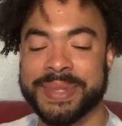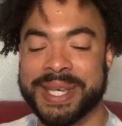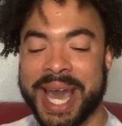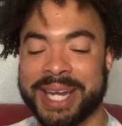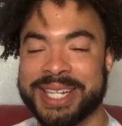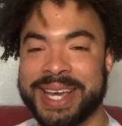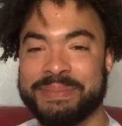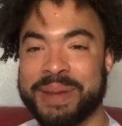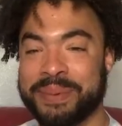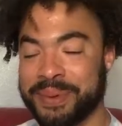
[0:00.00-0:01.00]
Had to take
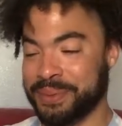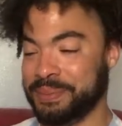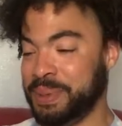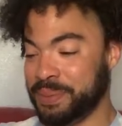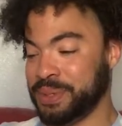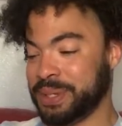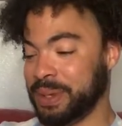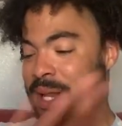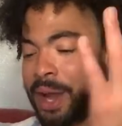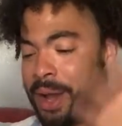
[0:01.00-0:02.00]
people's
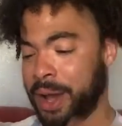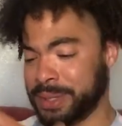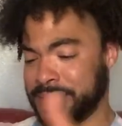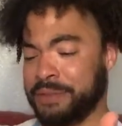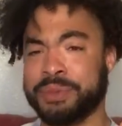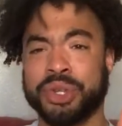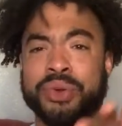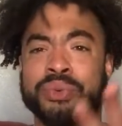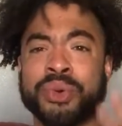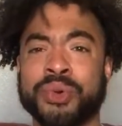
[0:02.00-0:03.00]
stuff up to their
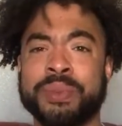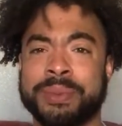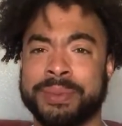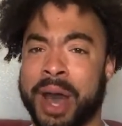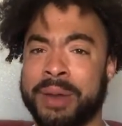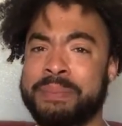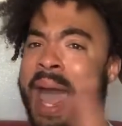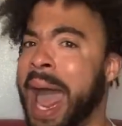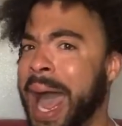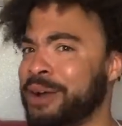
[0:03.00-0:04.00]
room and
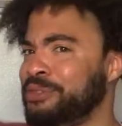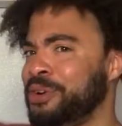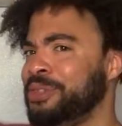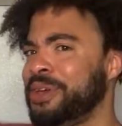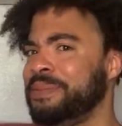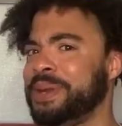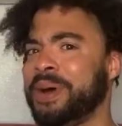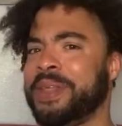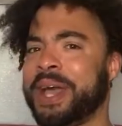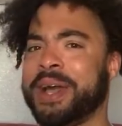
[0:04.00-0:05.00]
unpack for them and
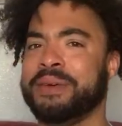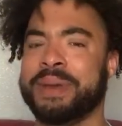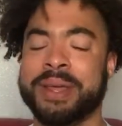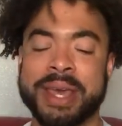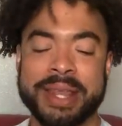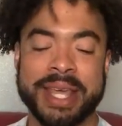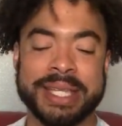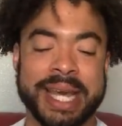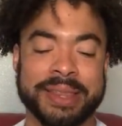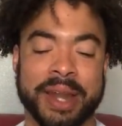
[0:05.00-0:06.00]
all that kind of bit.
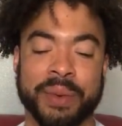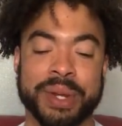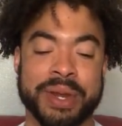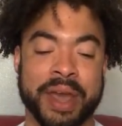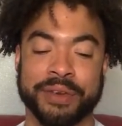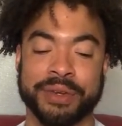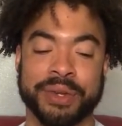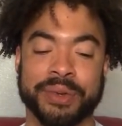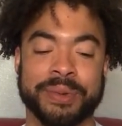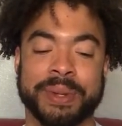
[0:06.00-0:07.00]
Things I thought I would never
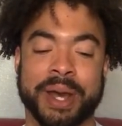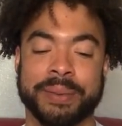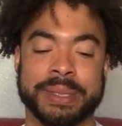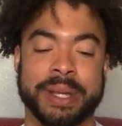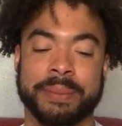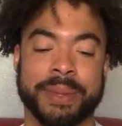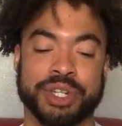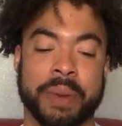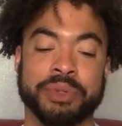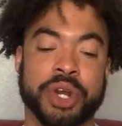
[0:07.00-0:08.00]
do, but I was like, bitch,
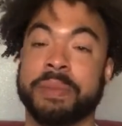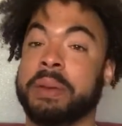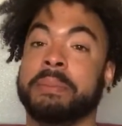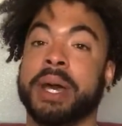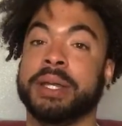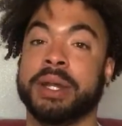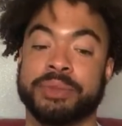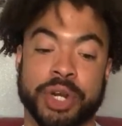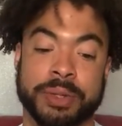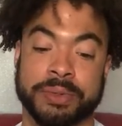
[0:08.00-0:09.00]
I'm trying to make money and I'm
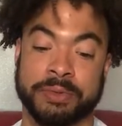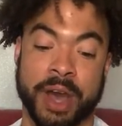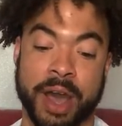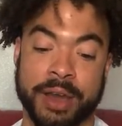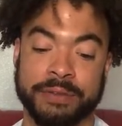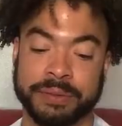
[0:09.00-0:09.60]
trying to survive.